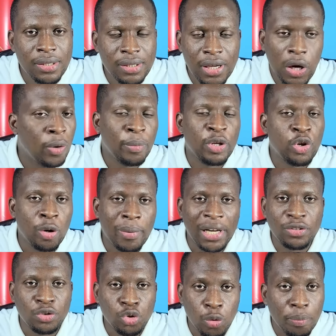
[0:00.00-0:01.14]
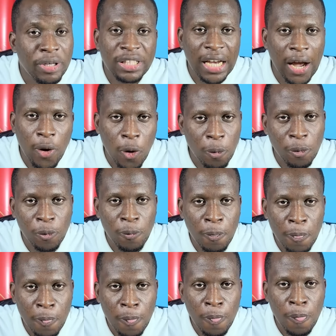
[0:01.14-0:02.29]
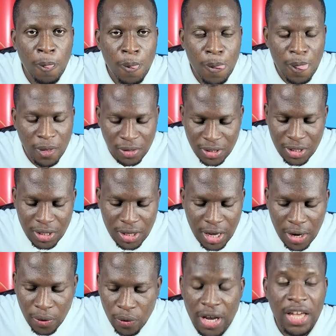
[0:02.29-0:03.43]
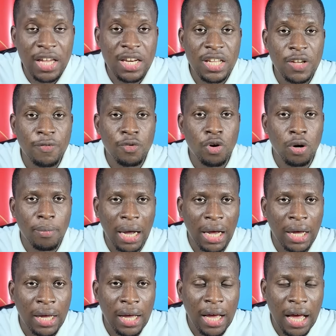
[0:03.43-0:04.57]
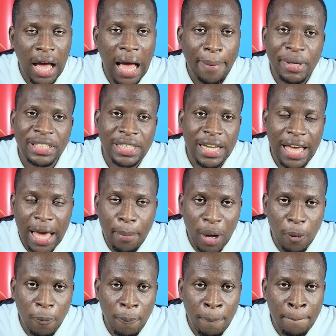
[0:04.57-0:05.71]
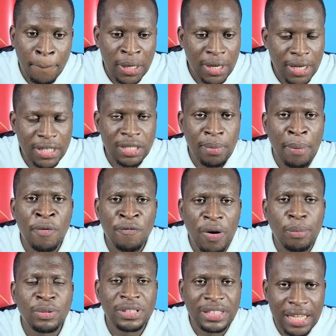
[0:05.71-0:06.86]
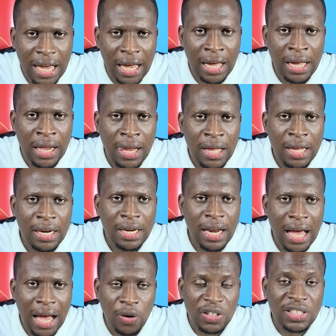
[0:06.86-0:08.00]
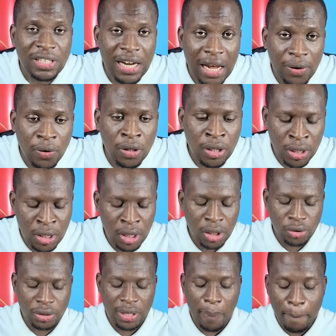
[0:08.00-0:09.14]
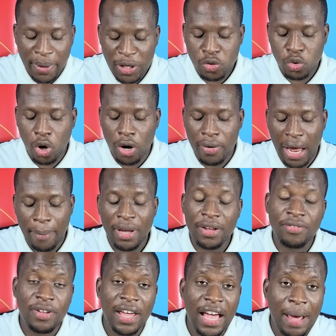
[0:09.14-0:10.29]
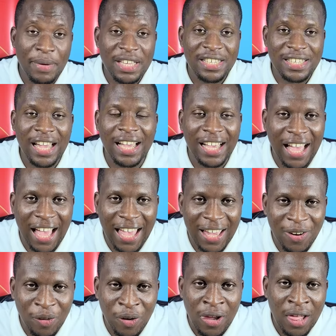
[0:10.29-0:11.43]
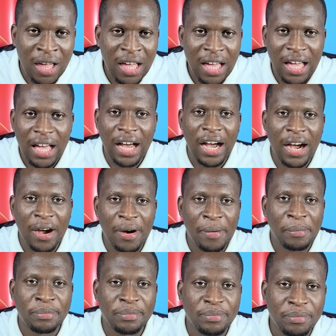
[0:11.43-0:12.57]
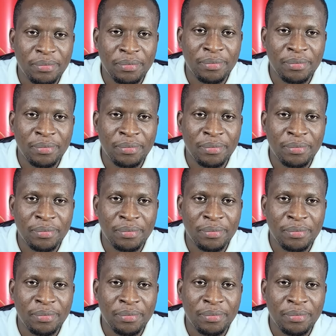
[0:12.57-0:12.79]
Say, I'm going to imagine some big jahom. And the NOADA Fraba, I'm at the MO. And the family is here. Na ochina no the big story I made trying am insan kan no